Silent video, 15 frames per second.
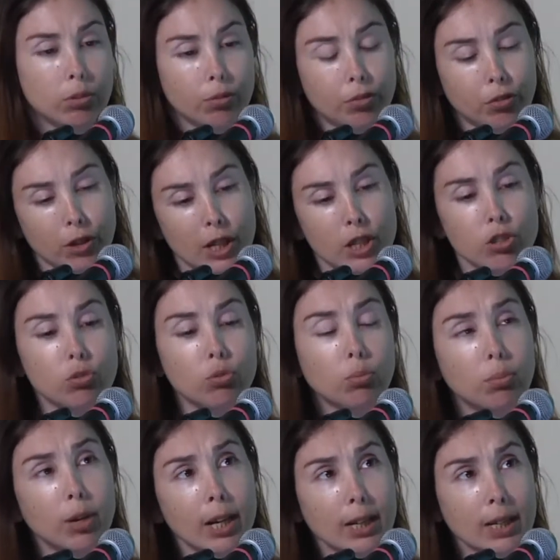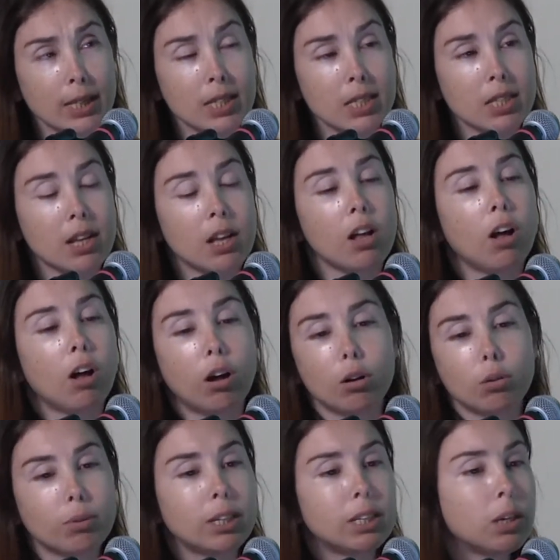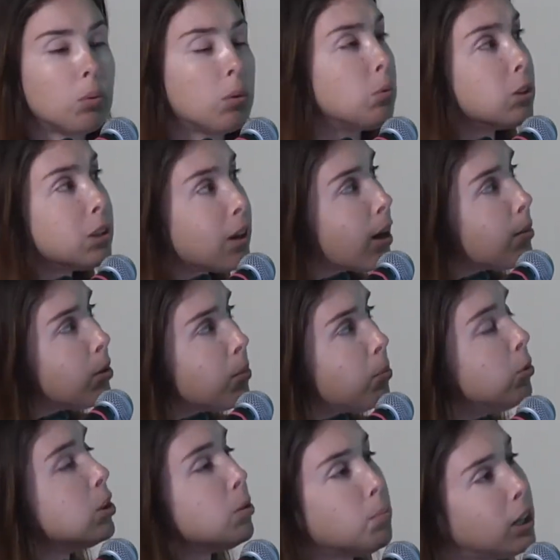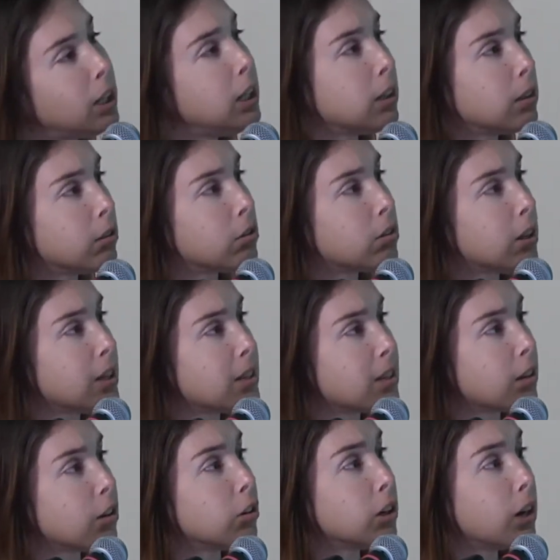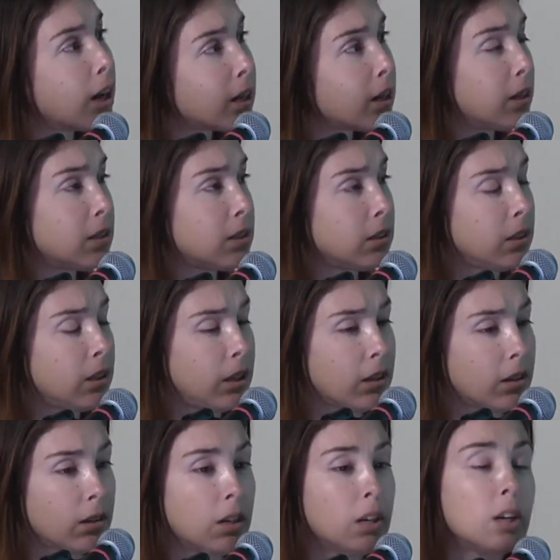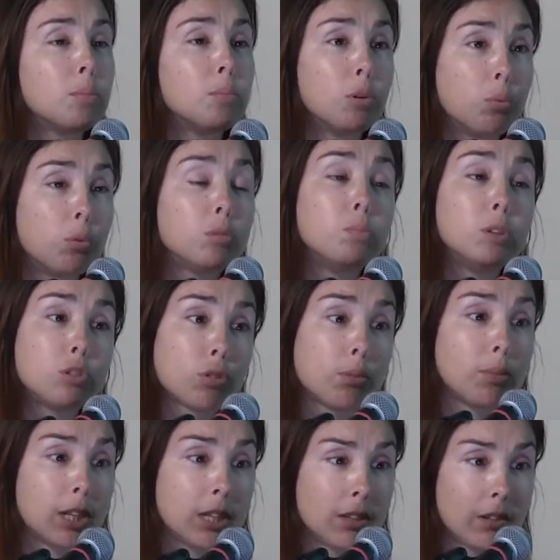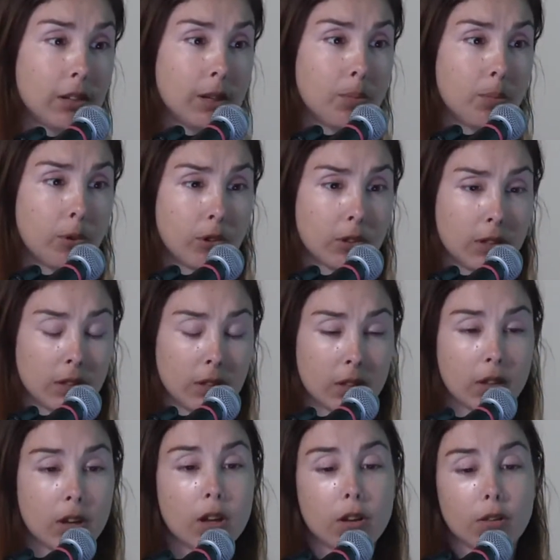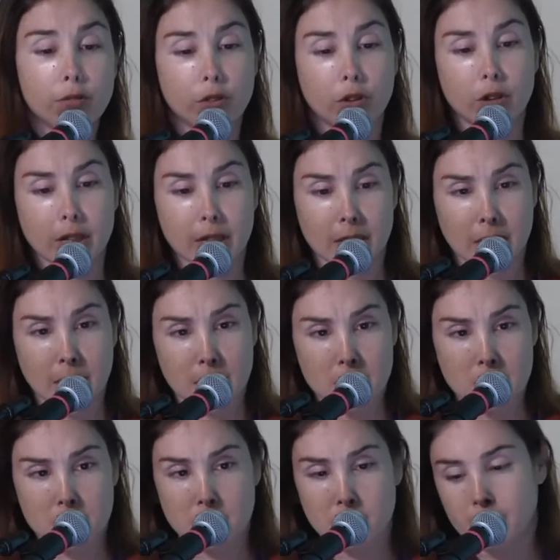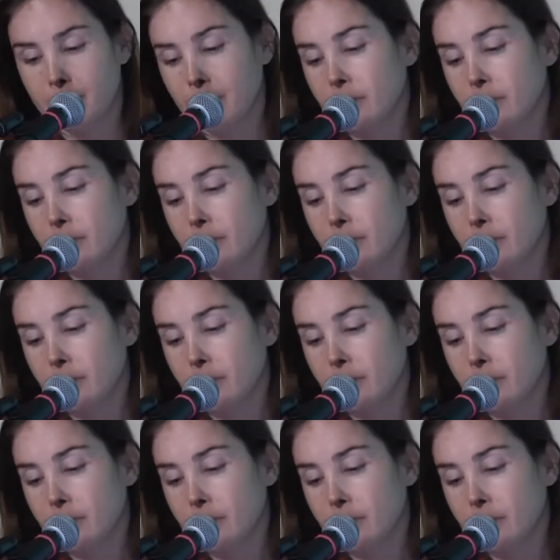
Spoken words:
fresh new minds, already we would come up with many other things that are not listed here, but would be tremendously important for ALS.